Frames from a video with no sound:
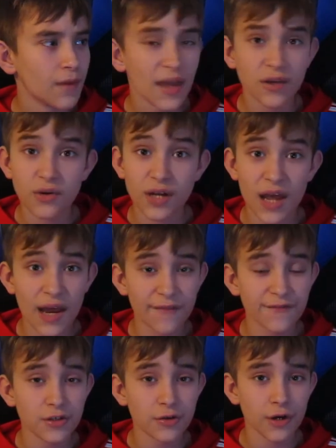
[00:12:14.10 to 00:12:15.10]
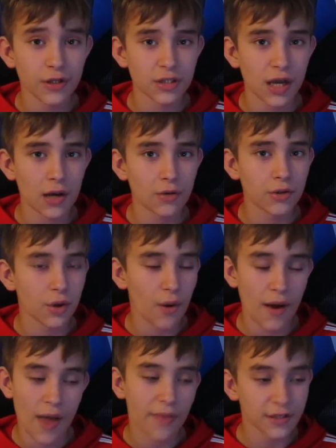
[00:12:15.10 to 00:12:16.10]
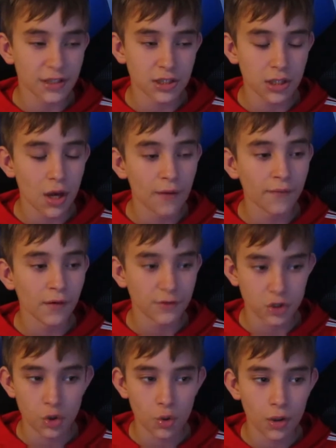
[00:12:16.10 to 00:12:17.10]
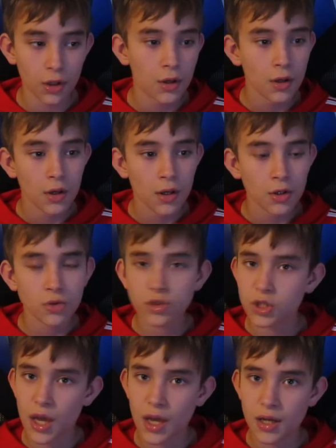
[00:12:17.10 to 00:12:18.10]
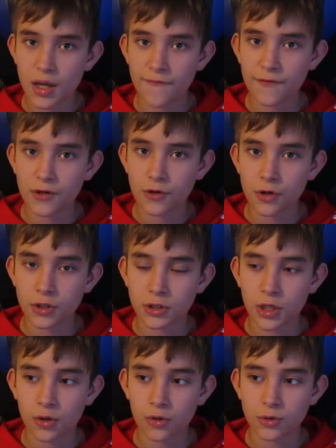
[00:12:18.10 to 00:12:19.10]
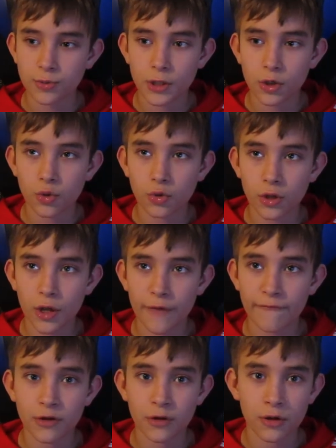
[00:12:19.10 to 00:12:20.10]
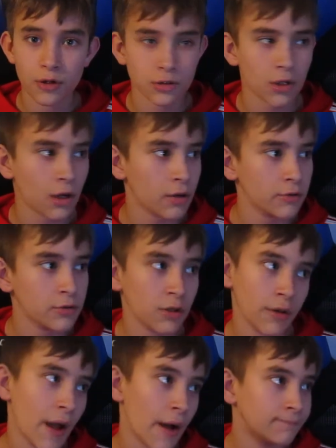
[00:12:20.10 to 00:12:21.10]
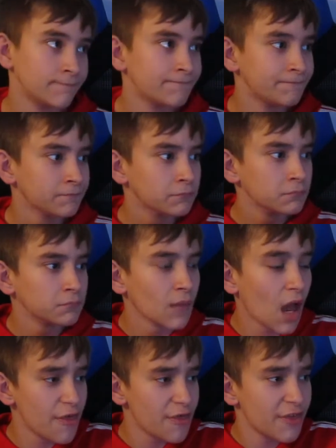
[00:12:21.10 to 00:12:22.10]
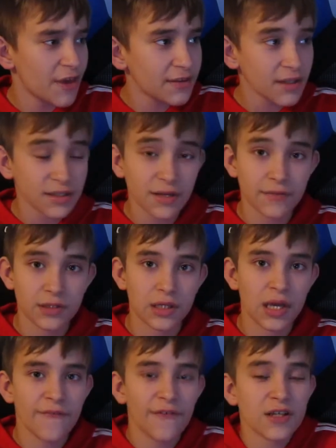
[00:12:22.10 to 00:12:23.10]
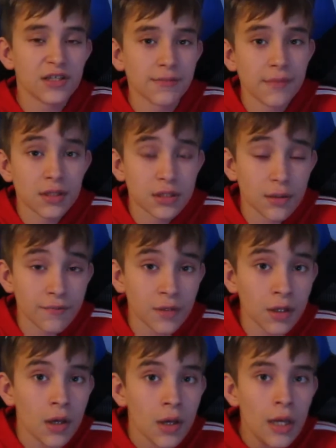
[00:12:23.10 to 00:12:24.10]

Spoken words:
you can hand feed your Crested Gecko. You don't. This is not a chore. You just can hand feed your Crested Gecko. It's pretty cool to hand feed your Crested Gecko. So yeah, I think that's everything. If I did miss something,